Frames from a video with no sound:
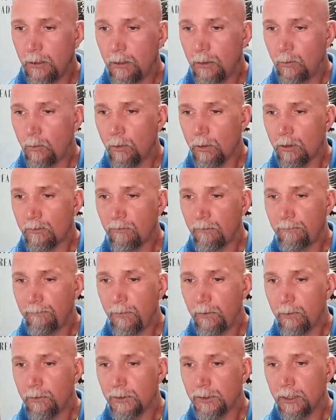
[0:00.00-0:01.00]
work for
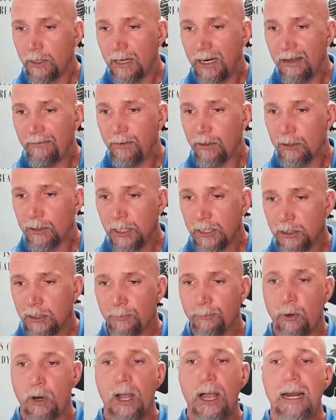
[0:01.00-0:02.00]
folks that are heavier set. So
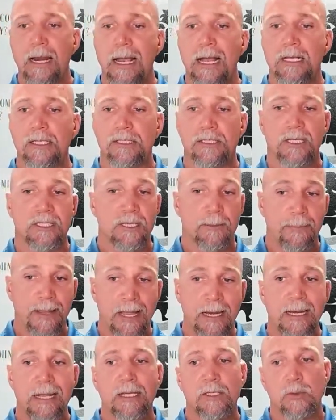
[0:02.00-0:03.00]
Brian asked, does
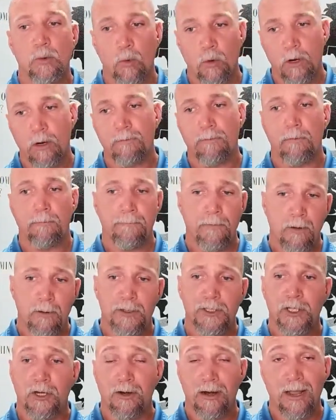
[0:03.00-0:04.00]
Appendix work for folks
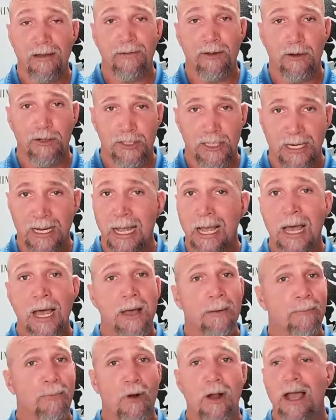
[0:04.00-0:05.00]
that are heavier set?
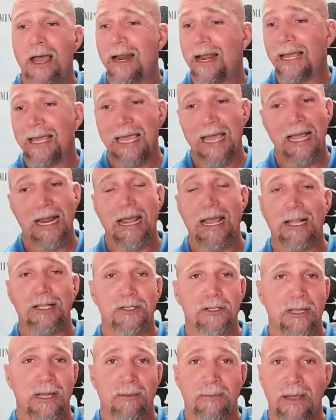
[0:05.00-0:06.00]
Brian, I can't answer
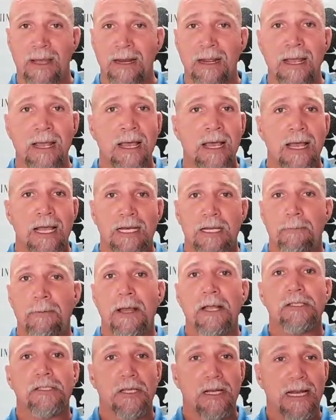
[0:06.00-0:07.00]
that, man. Depends on